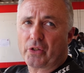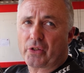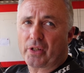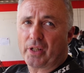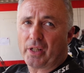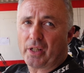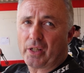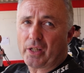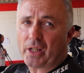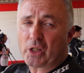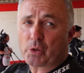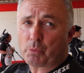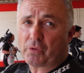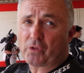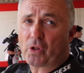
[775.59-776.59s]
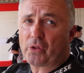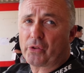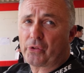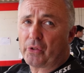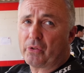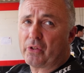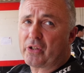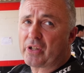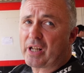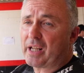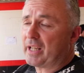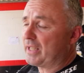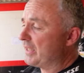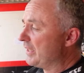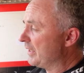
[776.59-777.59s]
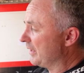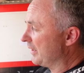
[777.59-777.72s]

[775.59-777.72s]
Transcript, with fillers: Yeah, yeah, yeah. As we've gone through the day,